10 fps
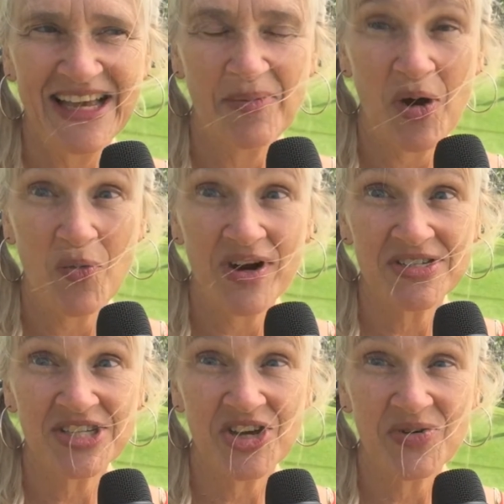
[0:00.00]
about where
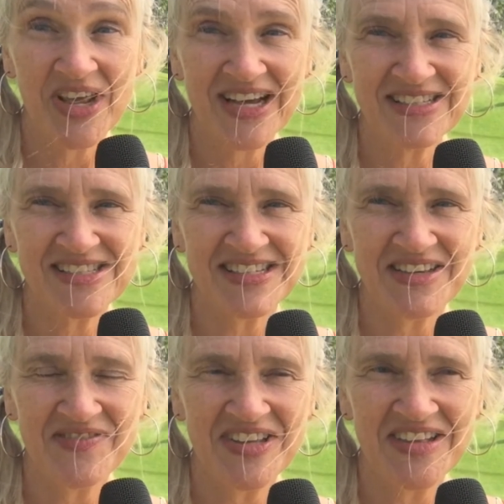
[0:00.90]
to go next,
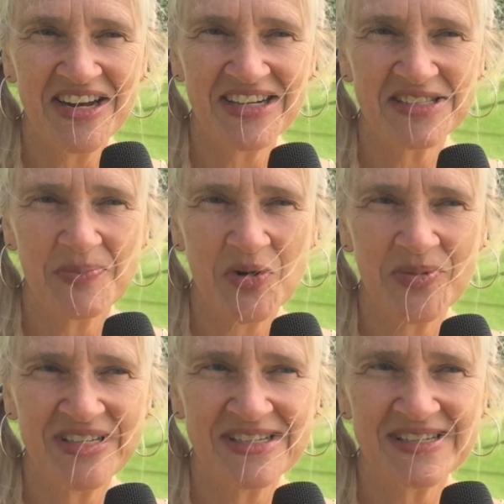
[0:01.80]
even in the next
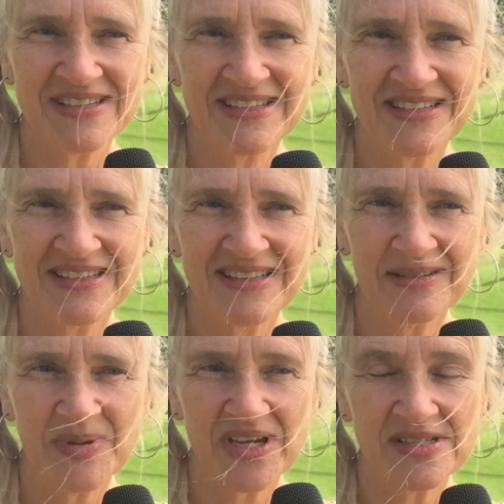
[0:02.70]
moment,
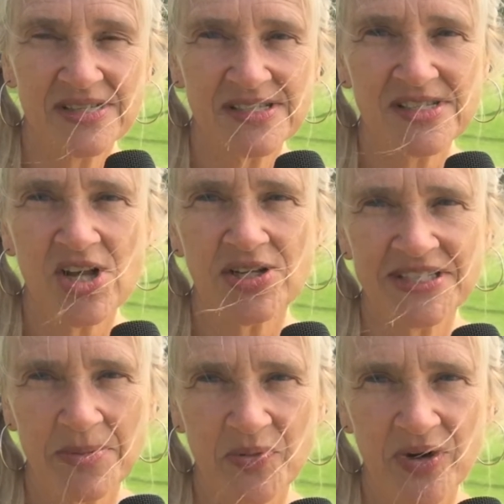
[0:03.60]
because this is all
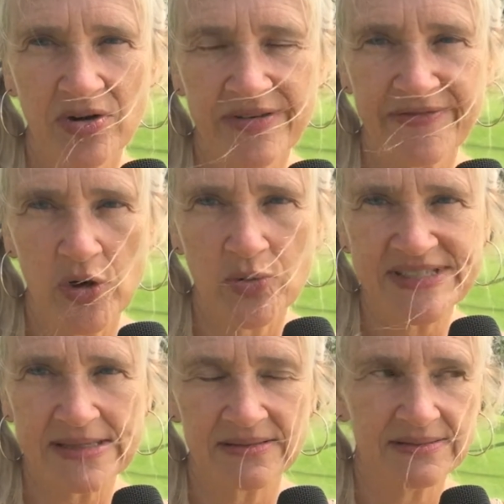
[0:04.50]
temporary,
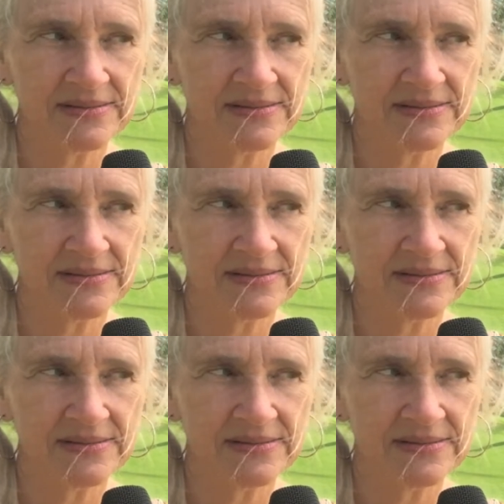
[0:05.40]
folks.